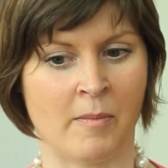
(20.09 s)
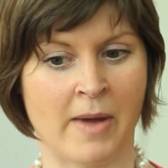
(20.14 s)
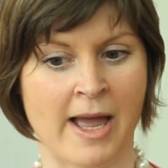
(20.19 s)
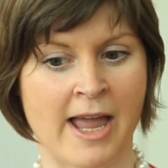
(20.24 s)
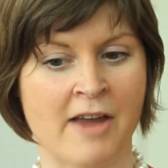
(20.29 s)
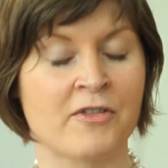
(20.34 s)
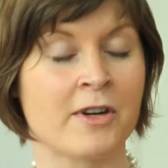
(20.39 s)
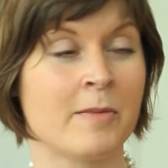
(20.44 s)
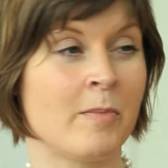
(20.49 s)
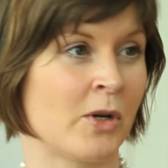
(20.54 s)

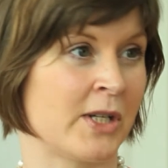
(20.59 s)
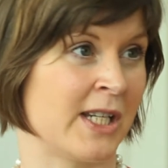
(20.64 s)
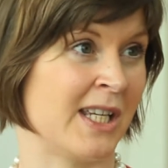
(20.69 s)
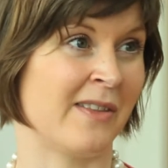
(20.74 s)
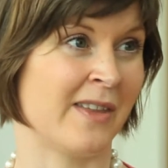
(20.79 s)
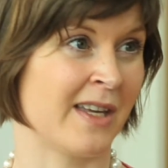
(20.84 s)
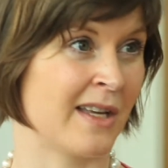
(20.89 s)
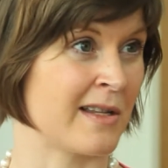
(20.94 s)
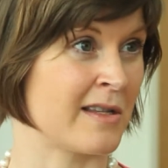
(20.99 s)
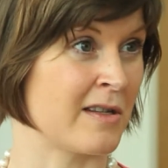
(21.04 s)
Everybody
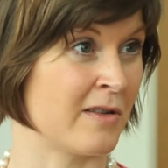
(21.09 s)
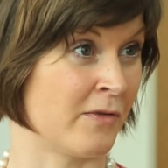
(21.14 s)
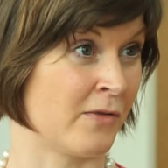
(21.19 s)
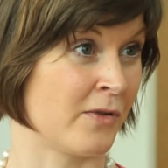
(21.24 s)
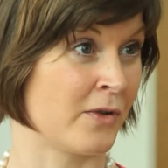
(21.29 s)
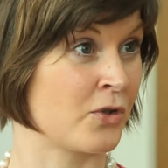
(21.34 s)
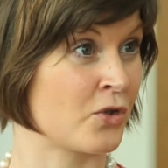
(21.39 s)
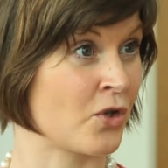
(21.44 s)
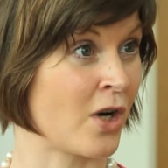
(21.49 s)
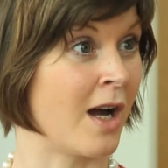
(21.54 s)
thinks of
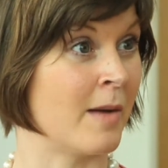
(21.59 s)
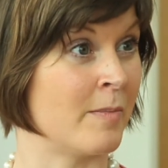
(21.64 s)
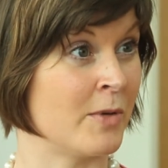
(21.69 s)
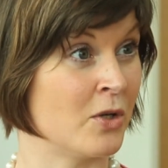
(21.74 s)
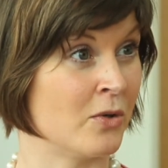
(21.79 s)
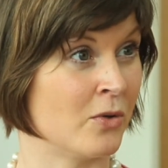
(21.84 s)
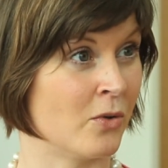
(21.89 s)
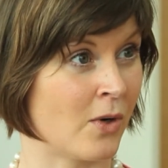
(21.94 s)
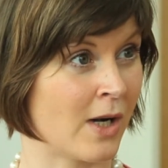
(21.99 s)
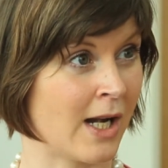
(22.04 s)

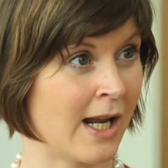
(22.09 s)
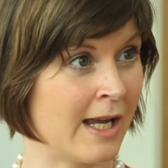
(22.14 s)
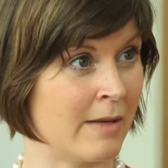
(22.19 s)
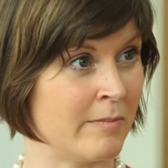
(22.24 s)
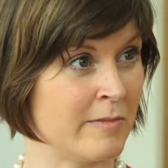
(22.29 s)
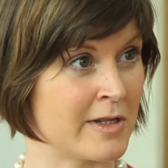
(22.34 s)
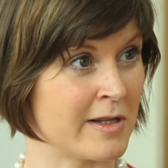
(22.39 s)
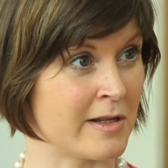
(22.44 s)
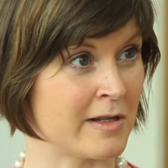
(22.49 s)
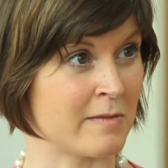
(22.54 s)
tribunal
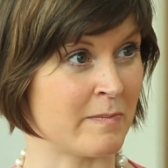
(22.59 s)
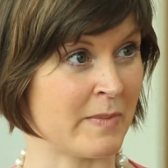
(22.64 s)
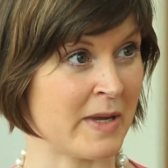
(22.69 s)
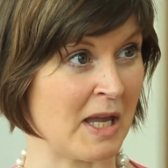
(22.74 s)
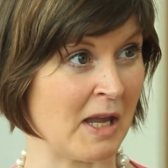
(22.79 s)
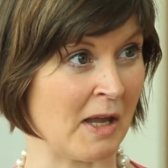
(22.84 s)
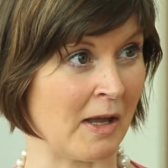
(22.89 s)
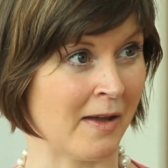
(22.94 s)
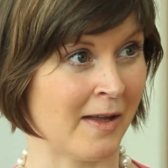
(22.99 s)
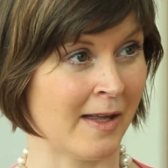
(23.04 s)
claims as
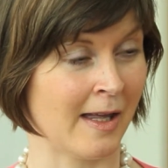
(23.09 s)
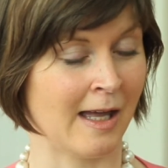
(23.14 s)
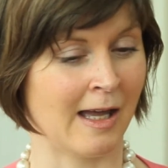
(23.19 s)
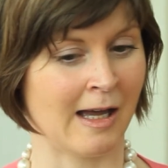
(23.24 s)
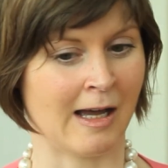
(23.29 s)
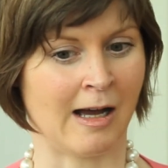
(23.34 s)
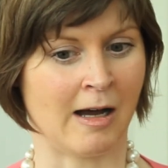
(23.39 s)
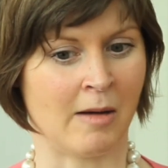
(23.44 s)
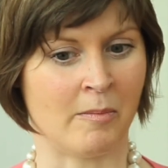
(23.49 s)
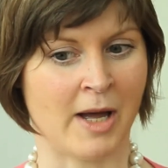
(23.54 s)
being
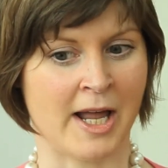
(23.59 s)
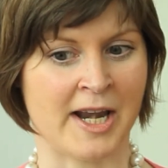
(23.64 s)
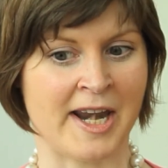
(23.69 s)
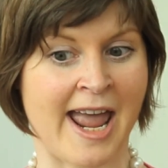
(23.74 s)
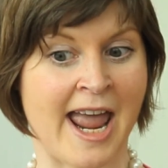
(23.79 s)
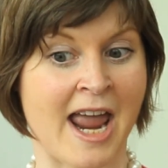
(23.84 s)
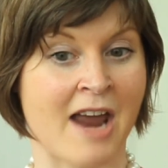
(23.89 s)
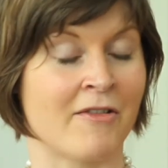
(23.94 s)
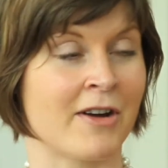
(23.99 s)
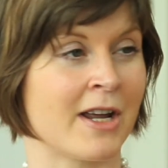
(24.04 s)
an
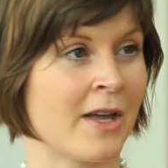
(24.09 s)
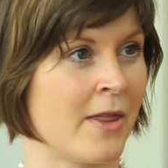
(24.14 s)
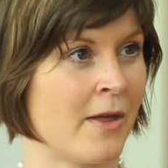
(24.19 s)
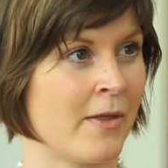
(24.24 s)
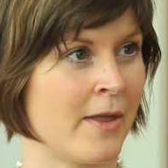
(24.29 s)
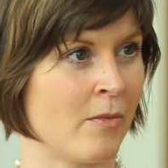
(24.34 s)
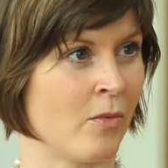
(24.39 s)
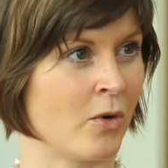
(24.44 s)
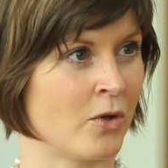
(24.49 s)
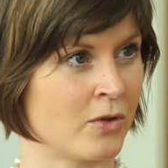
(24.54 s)
area
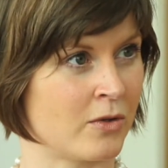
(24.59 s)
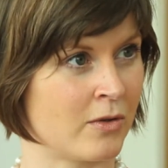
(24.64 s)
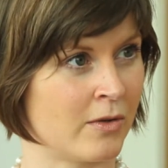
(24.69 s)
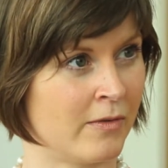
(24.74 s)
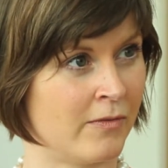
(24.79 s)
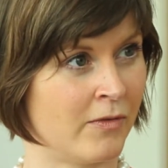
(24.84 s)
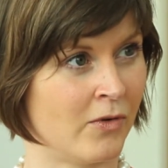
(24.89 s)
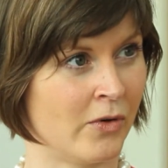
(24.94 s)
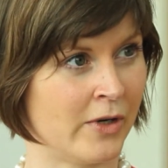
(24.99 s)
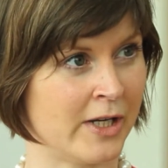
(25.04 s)
that they want to
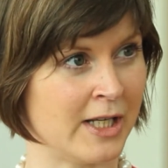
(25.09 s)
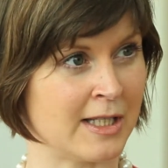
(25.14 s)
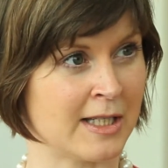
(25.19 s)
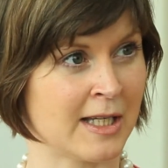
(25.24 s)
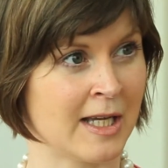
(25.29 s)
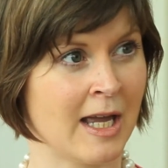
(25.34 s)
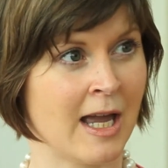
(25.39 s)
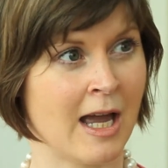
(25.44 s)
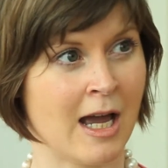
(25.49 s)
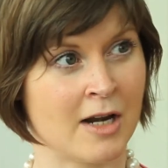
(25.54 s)
avoid.
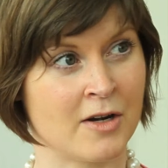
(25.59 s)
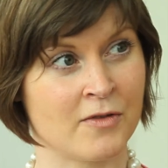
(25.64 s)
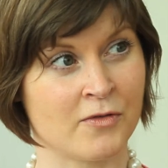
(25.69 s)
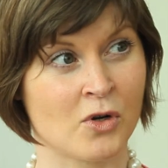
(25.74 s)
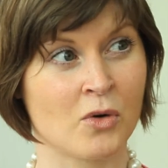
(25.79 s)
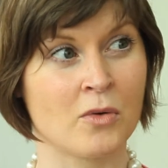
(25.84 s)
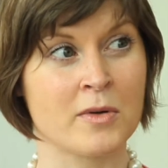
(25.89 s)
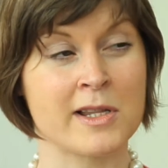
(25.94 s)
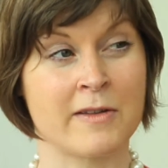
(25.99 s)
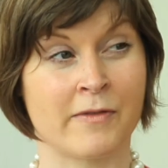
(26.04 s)
And of
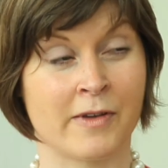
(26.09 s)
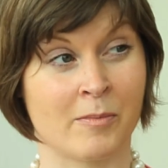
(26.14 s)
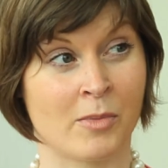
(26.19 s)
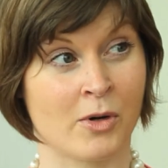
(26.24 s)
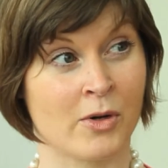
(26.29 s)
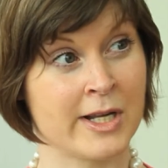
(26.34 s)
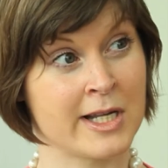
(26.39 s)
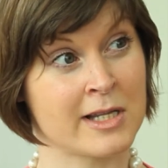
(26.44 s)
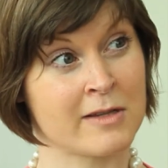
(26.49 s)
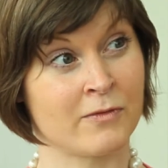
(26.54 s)
course, if
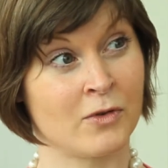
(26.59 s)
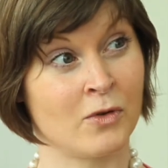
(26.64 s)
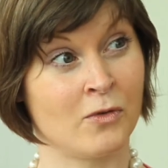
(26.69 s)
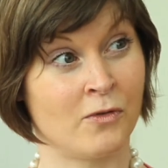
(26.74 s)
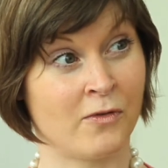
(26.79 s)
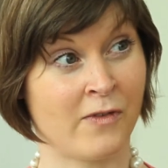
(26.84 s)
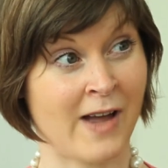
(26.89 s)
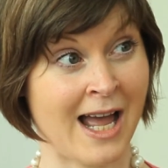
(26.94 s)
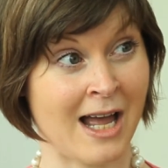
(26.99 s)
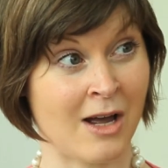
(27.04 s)
employers fall
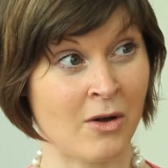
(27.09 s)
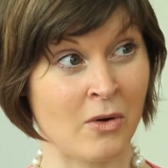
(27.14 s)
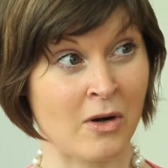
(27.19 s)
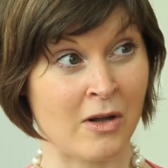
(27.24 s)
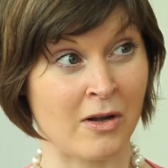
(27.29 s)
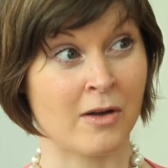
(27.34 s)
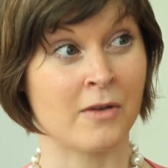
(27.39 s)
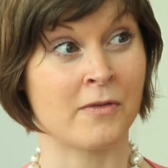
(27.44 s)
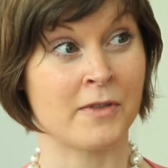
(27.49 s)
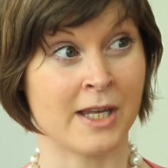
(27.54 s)
foul
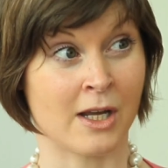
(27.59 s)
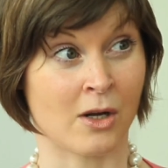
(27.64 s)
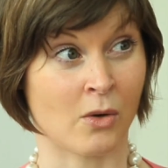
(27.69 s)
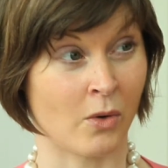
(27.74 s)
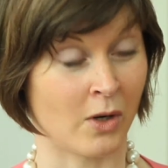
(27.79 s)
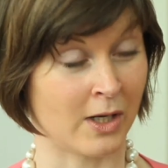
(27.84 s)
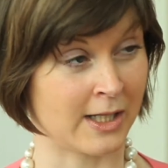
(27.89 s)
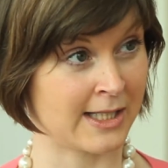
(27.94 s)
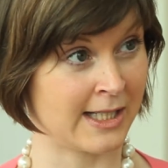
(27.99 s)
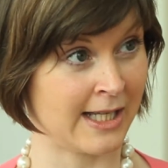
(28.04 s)
of the
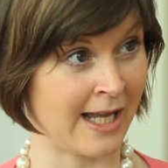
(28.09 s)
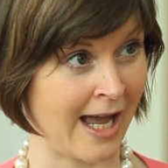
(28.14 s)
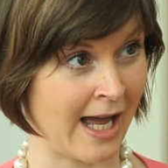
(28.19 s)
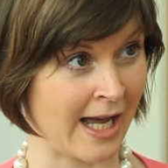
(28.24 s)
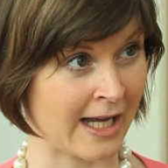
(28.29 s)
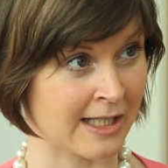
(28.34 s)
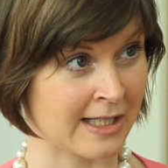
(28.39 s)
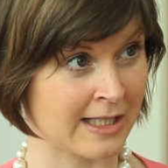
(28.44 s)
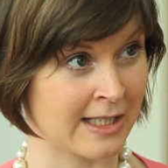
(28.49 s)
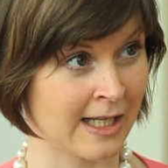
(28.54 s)
Equality
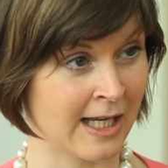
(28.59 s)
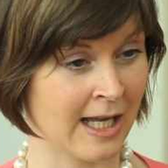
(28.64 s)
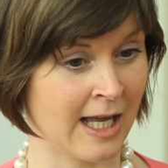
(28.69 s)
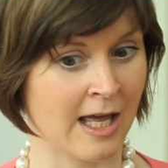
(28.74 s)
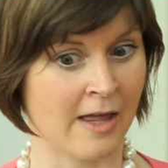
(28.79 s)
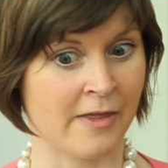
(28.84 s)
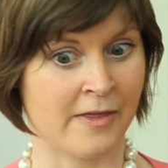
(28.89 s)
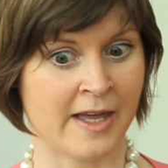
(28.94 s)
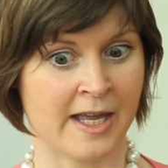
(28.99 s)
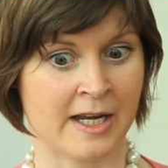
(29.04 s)
Act,
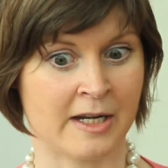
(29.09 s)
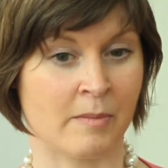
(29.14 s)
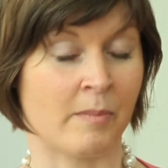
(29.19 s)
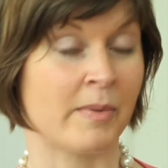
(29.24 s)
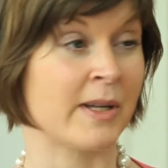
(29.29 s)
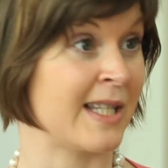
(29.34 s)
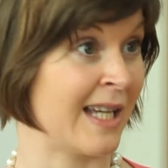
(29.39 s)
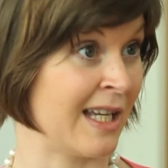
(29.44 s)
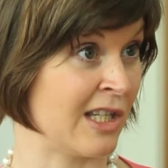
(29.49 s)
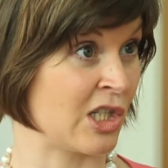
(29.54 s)
then
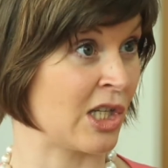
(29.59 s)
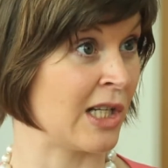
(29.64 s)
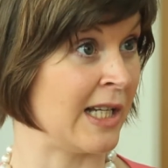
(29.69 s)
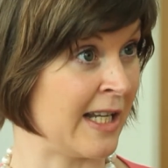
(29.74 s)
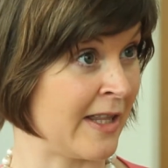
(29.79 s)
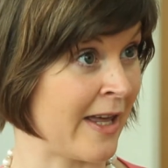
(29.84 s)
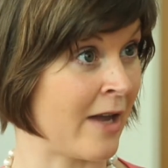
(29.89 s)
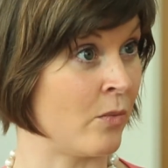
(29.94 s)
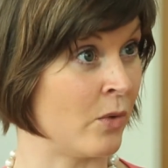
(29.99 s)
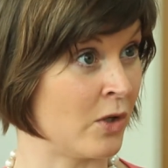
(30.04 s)

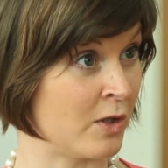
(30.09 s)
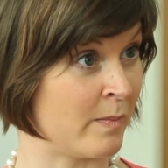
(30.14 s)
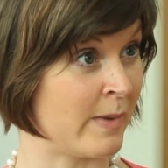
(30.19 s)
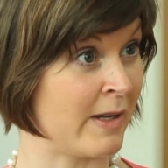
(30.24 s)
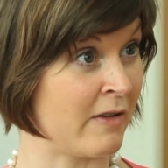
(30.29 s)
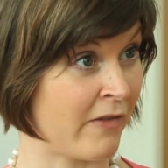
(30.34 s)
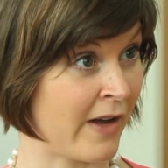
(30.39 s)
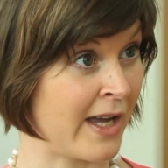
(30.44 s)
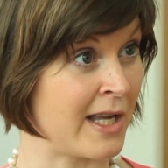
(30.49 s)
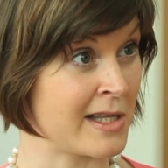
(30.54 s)
potentially they would
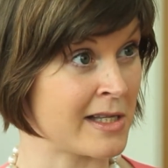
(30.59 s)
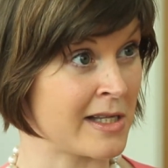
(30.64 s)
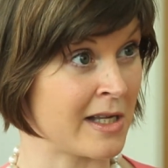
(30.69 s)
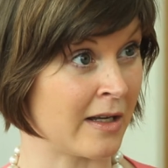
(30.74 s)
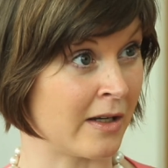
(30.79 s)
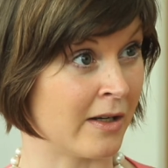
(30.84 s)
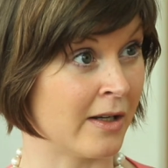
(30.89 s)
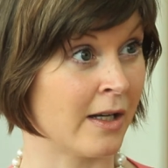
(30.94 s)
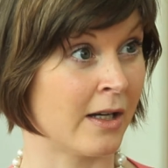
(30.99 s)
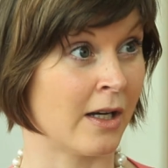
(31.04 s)
be
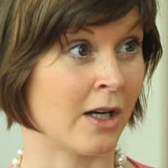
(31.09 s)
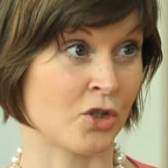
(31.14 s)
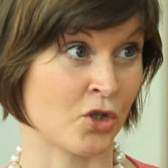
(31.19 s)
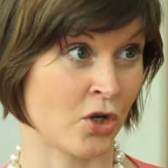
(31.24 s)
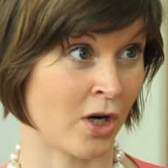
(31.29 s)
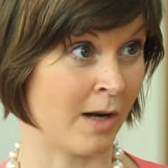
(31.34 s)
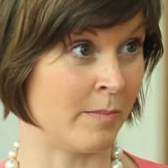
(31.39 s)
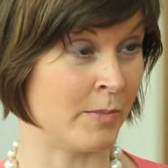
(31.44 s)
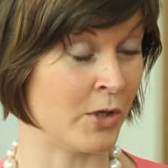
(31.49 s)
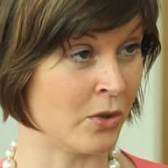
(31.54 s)
facing a
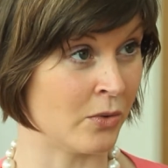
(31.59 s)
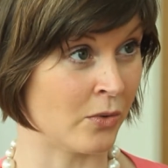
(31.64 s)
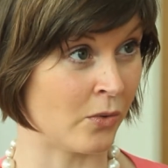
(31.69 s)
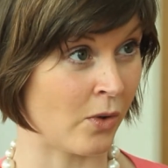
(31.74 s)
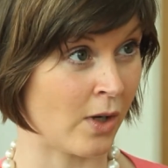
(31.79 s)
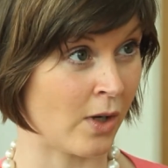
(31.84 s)
tribunal